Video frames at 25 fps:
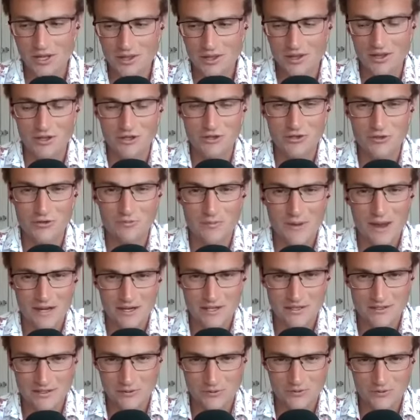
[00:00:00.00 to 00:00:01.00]
that you've made
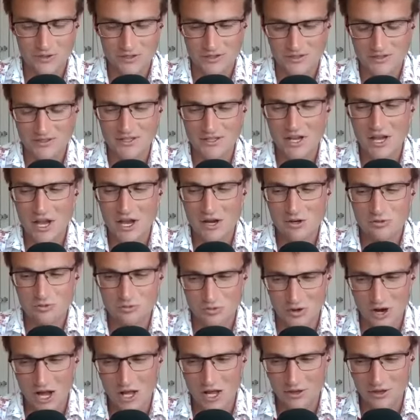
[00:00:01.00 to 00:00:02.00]
a difference
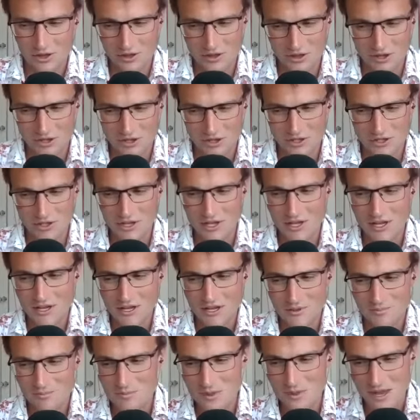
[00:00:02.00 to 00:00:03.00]
rather than
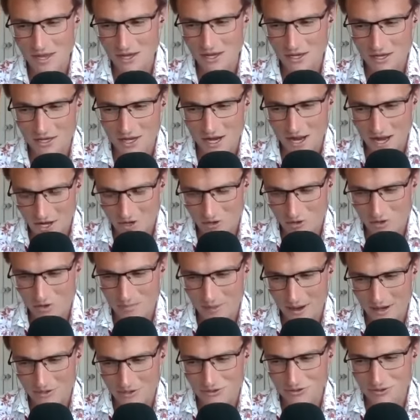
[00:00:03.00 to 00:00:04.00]
being an
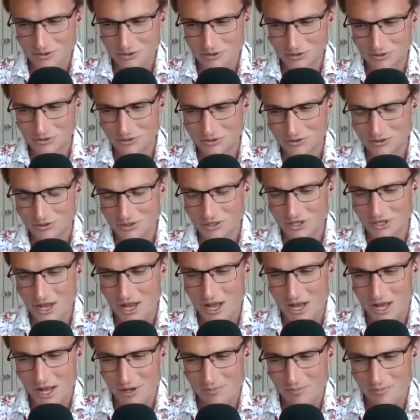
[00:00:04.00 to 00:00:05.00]
incremental
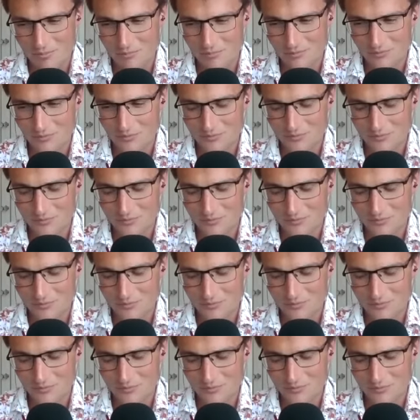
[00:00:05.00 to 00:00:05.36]
um,